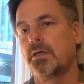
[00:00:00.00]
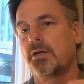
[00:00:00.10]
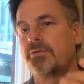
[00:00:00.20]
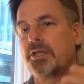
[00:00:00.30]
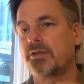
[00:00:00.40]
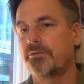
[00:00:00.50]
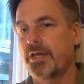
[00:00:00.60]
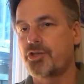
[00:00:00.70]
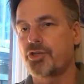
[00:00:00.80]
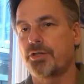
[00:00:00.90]
of the
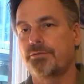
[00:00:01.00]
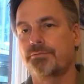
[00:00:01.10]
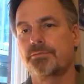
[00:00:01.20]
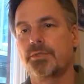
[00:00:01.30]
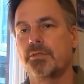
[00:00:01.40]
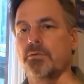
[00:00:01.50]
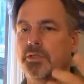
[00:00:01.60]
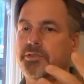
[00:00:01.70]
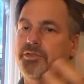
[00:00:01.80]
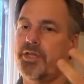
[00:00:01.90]
innovation and
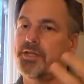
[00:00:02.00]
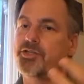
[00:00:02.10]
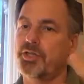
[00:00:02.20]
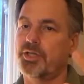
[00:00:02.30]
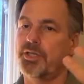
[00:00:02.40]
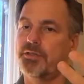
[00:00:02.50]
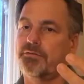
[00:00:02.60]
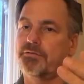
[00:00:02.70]
really staging it